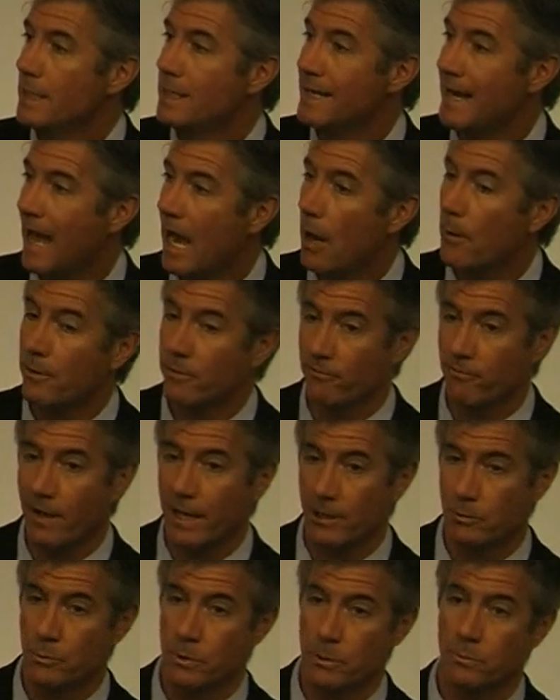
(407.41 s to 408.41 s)
Now, in
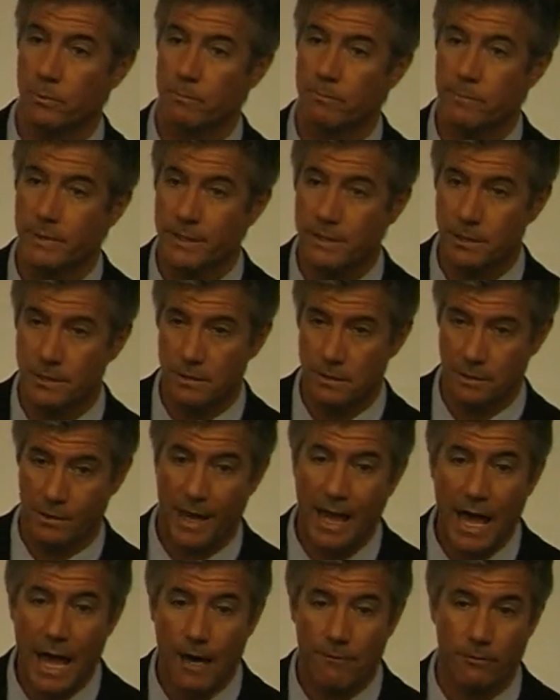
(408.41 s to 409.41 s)
fact, we will begin to
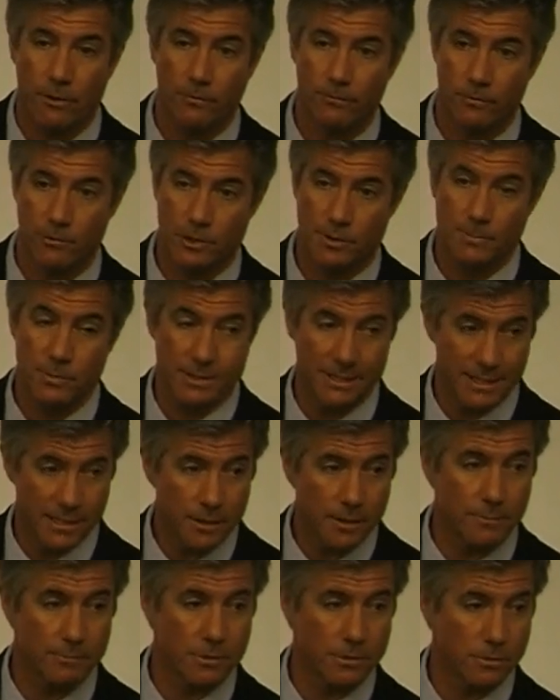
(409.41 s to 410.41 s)
have our first
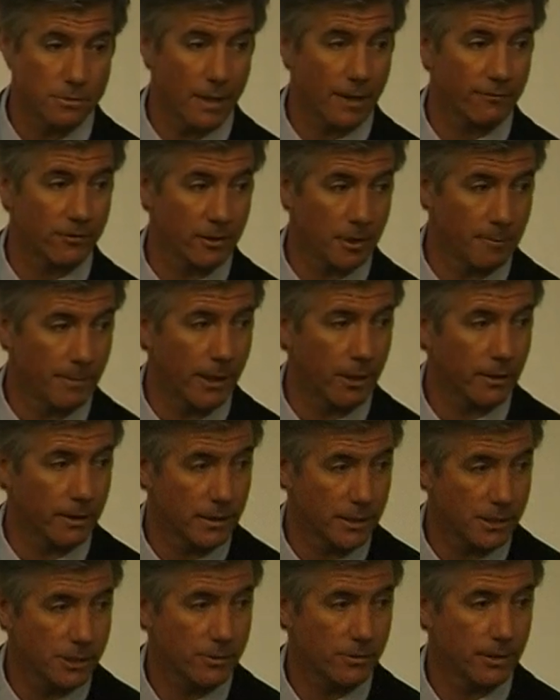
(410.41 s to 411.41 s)
museum to African
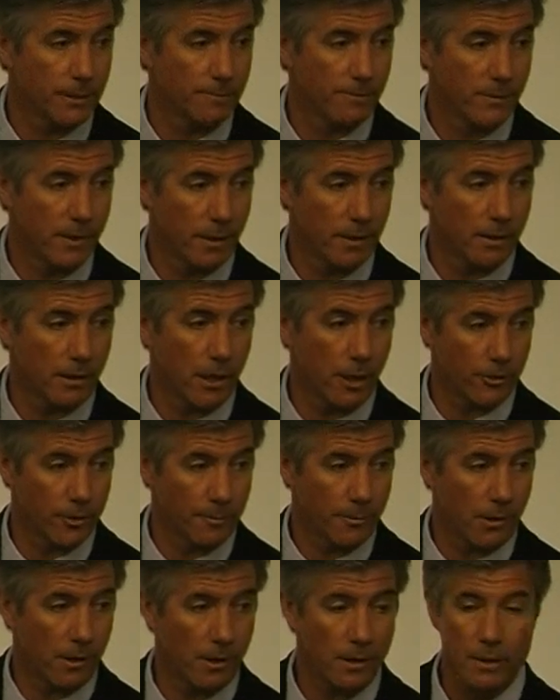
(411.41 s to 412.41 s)
American history uh, on the
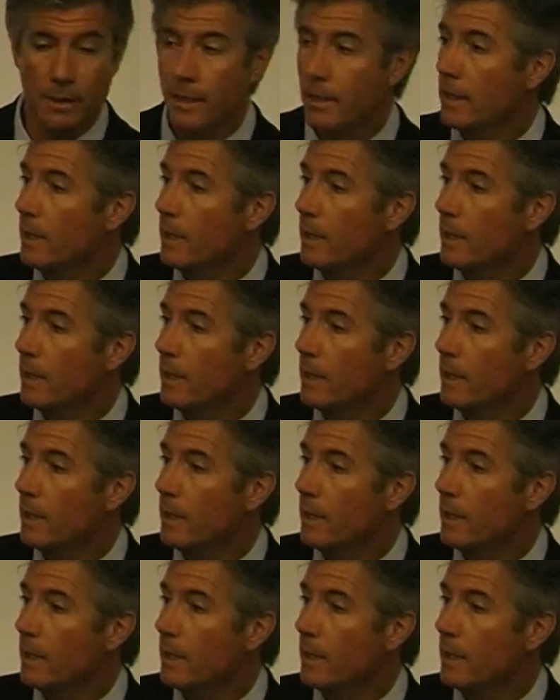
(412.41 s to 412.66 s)
Mall,